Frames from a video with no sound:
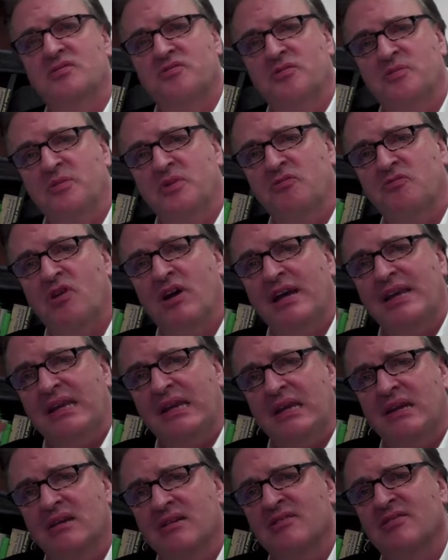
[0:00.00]
from the right
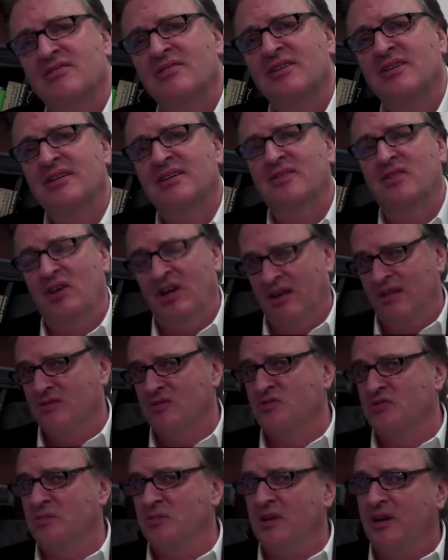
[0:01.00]
ear, the other is
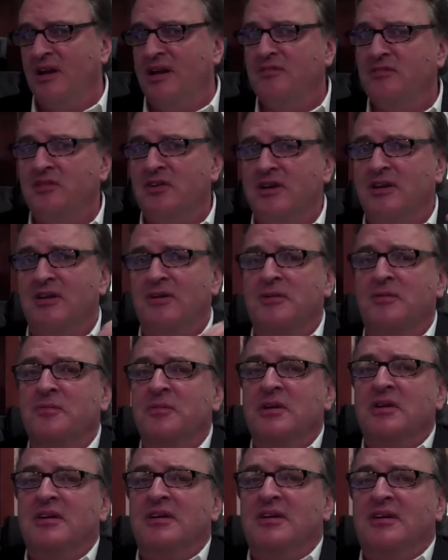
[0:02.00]
from the left ear,
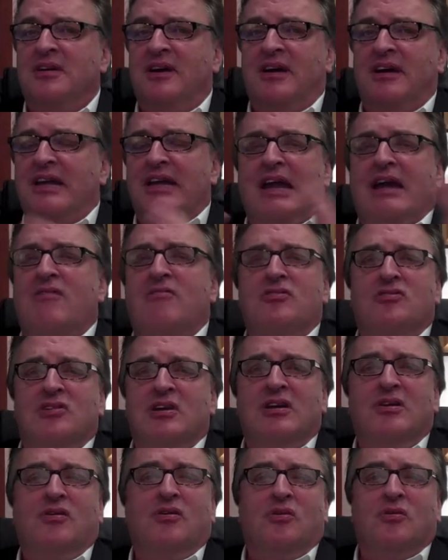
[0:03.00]
I can
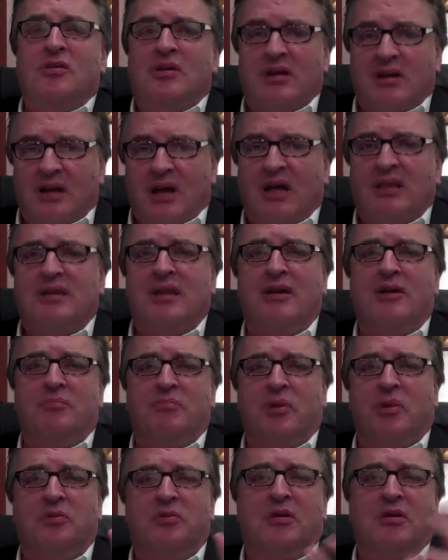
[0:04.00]
guarantee you cannot hear
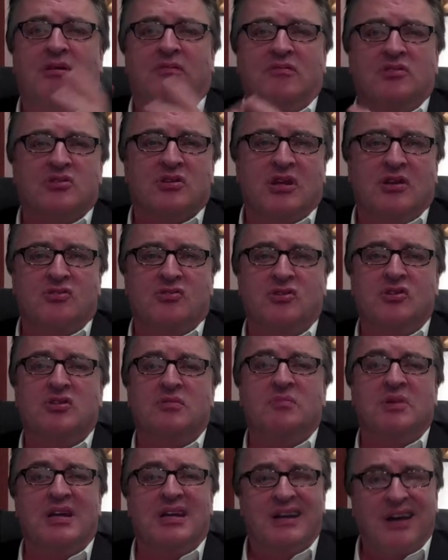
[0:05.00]
both conversations
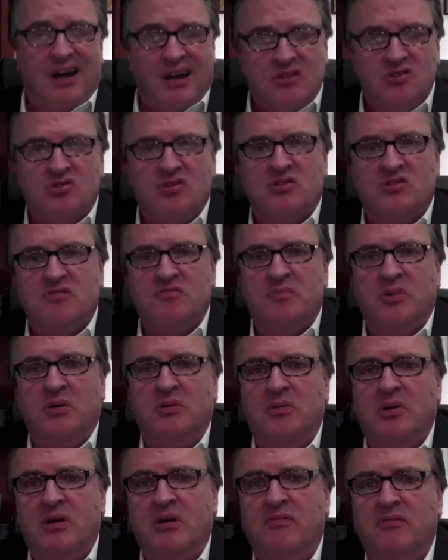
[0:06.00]
and be conscious of
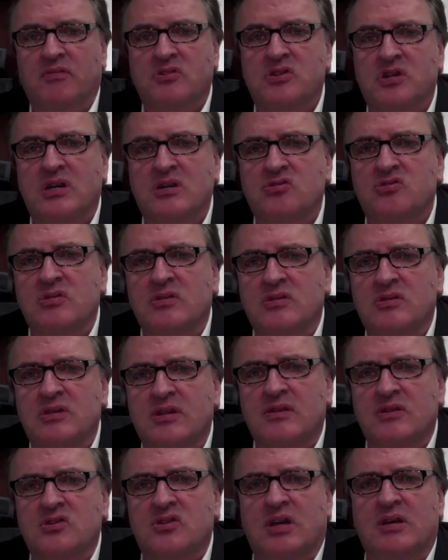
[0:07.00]
both conversations
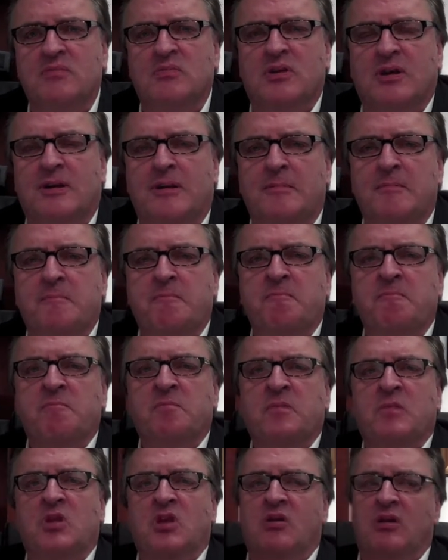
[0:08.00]
at the same time.
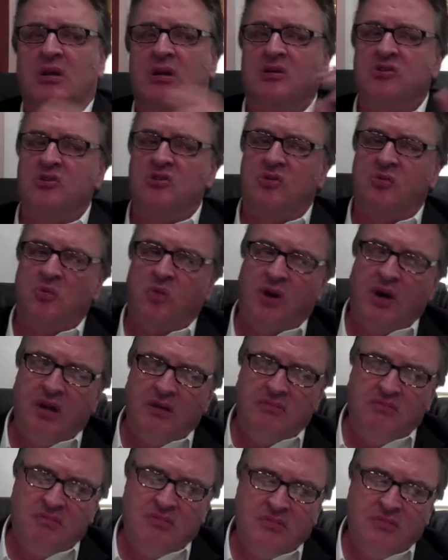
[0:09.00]
You can listen to one,